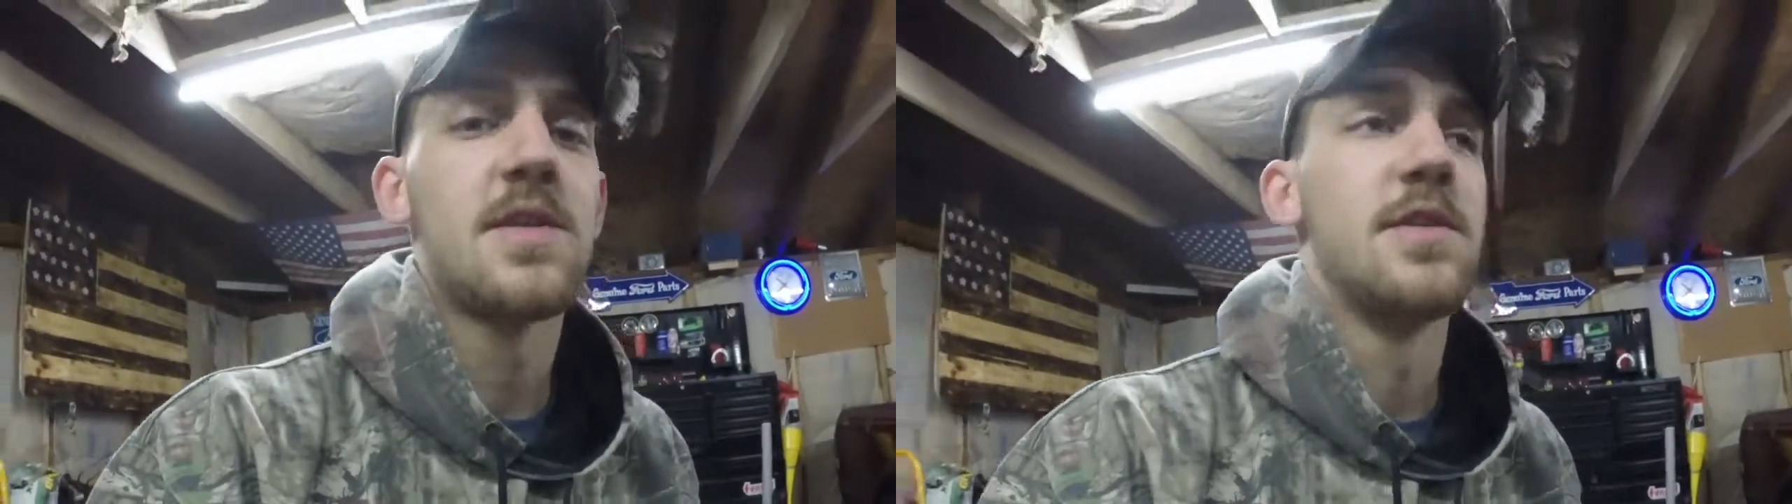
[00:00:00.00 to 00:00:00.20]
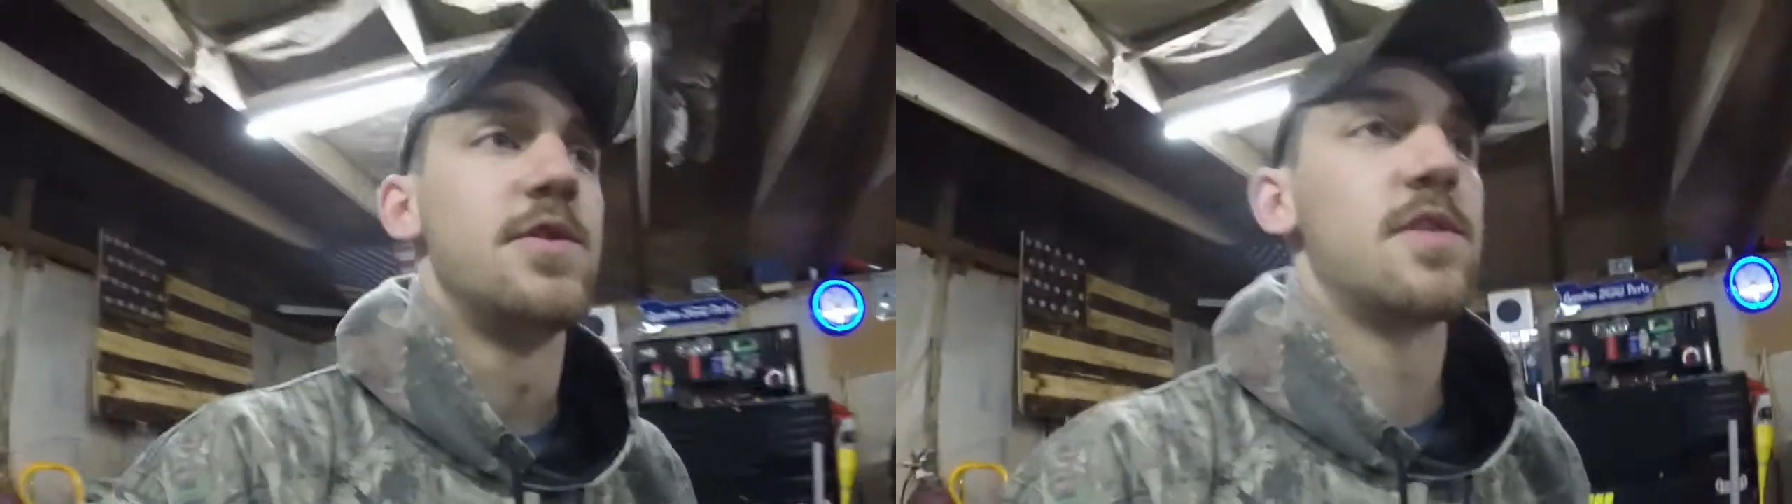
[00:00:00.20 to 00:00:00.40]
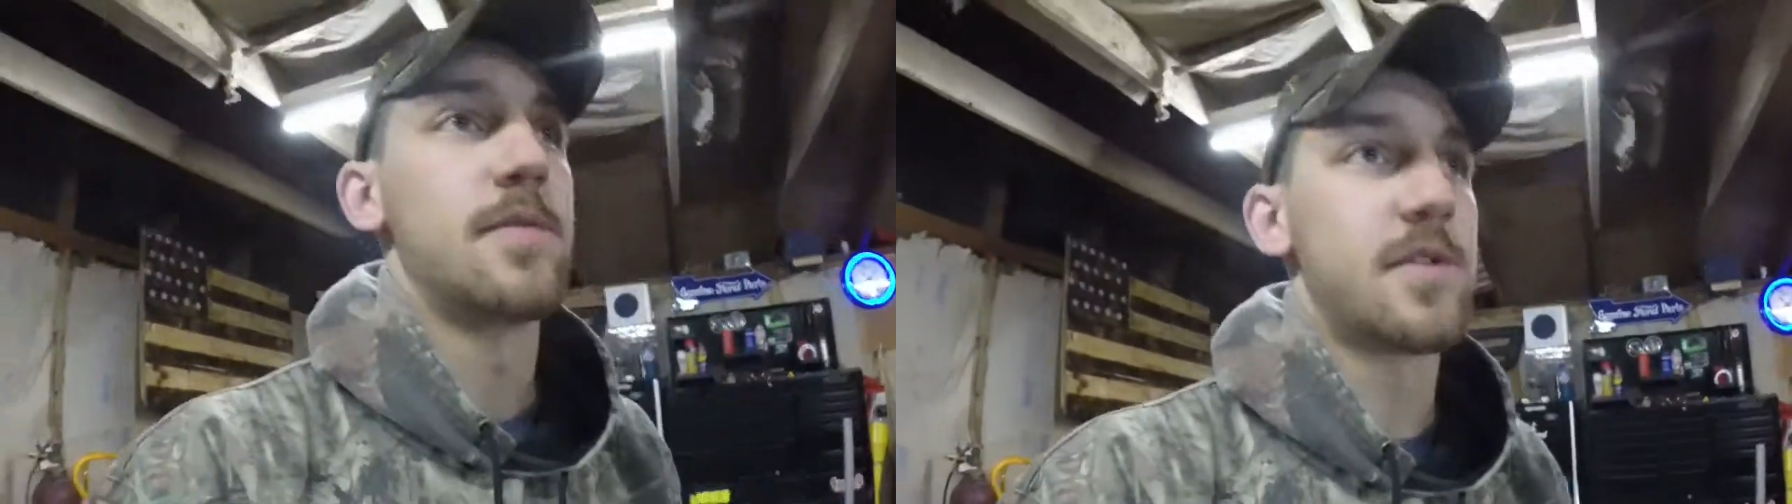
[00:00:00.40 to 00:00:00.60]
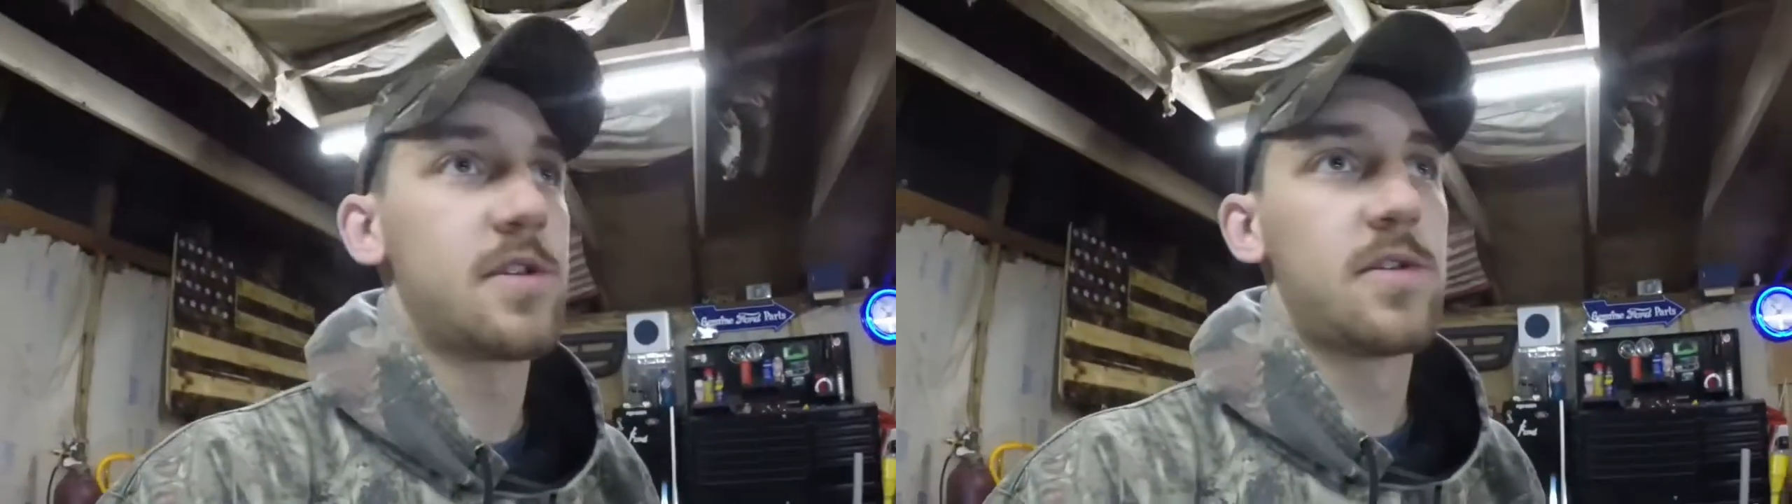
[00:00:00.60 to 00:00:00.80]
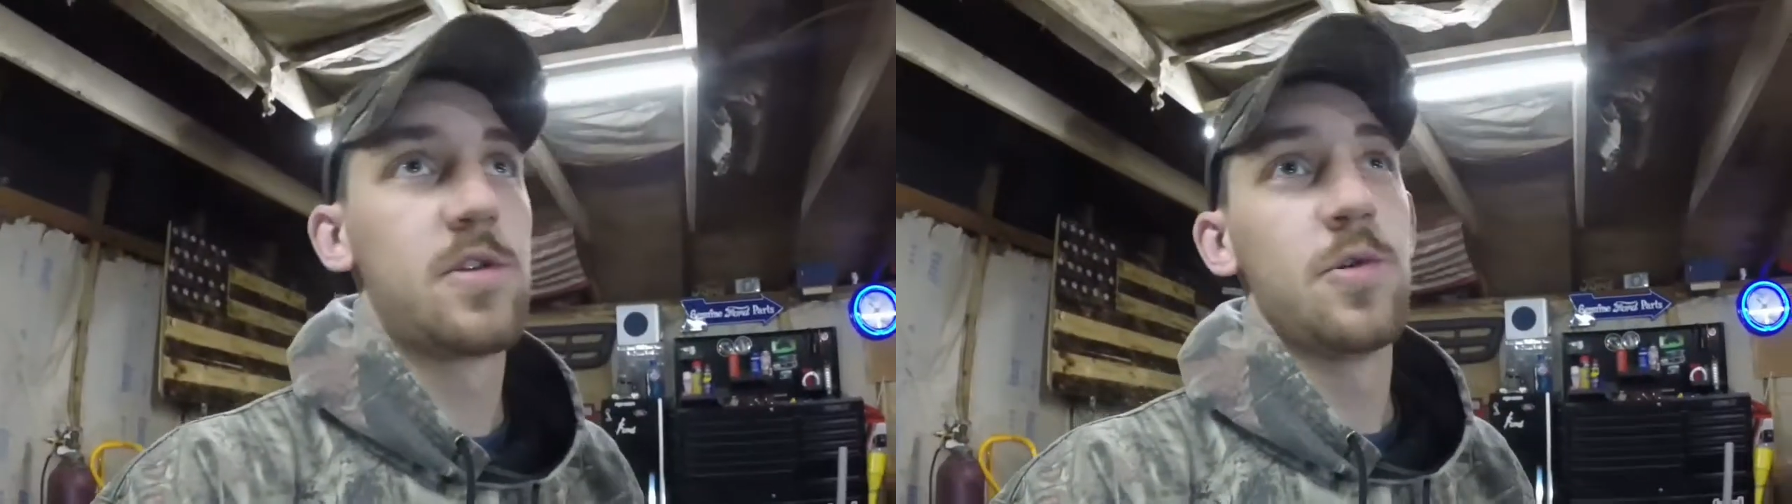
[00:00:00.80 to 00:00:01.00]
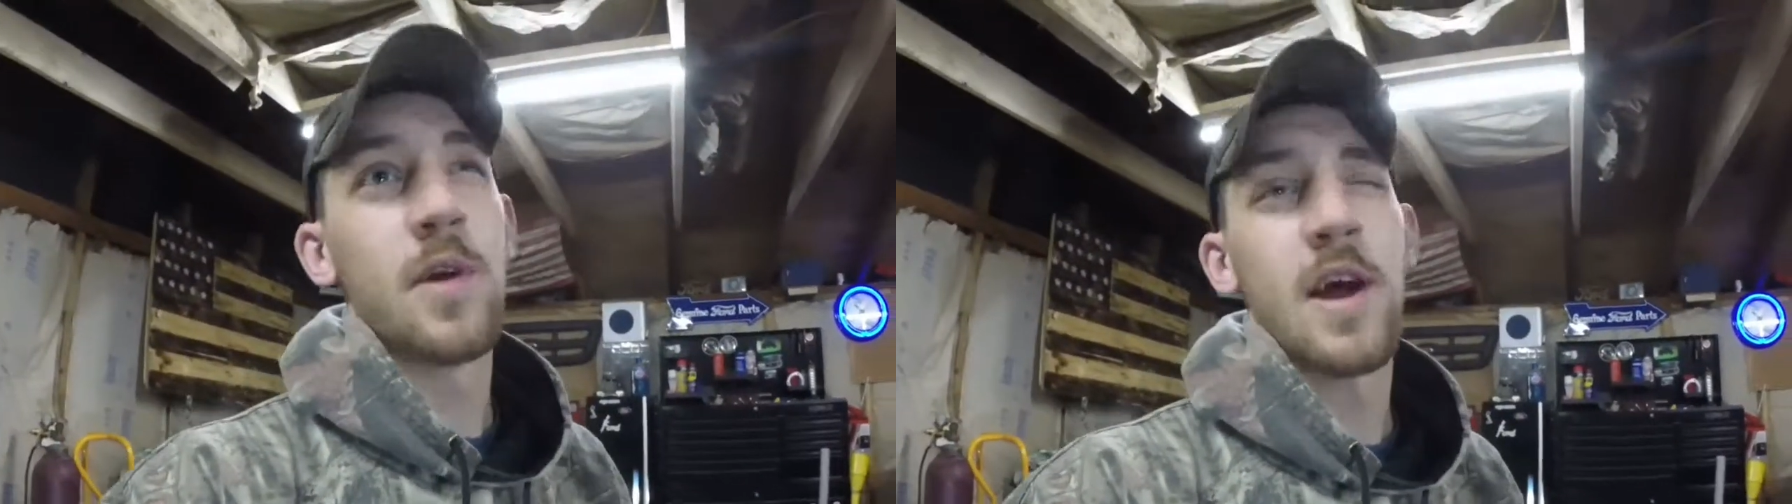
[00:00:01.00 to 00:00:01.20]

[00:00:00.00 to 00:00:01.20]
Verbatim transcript: It was a two and